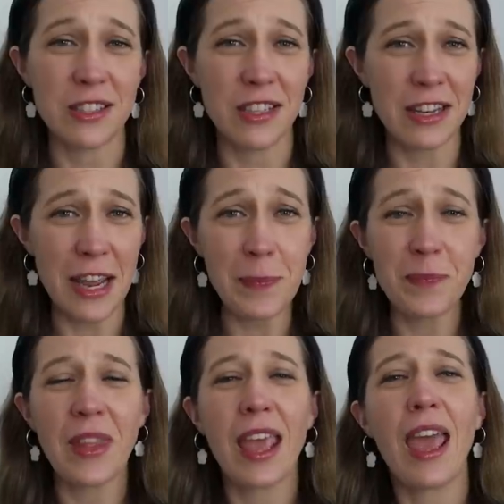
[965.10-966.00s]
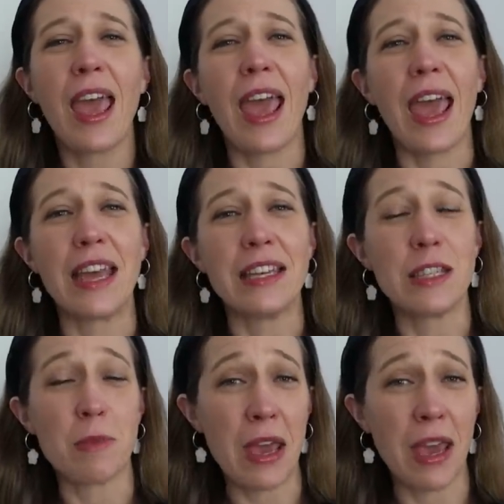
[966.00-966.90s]
Sunday, and
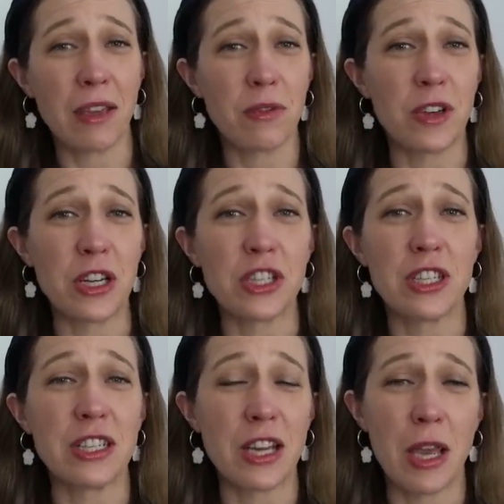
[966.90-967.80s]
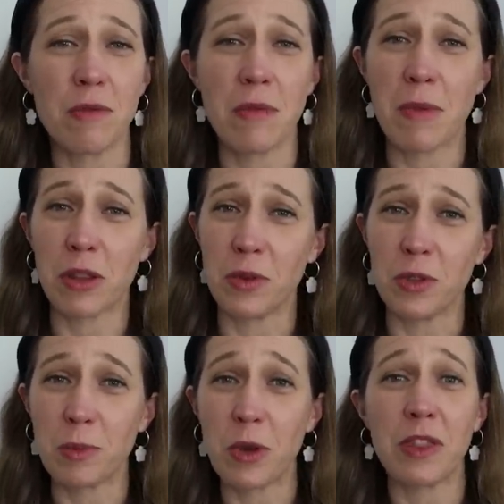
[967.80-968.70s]
the bag finished in time for my
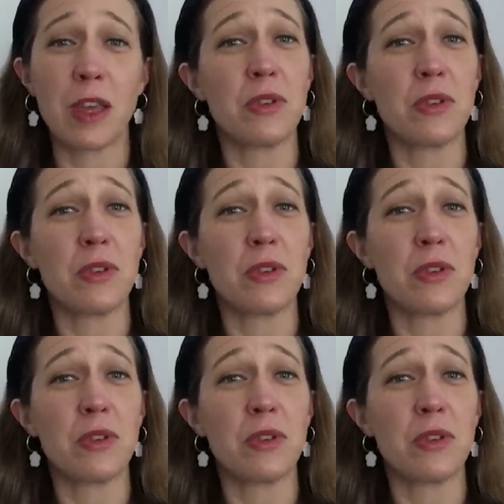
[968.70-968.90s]
mother-in-law's birthday,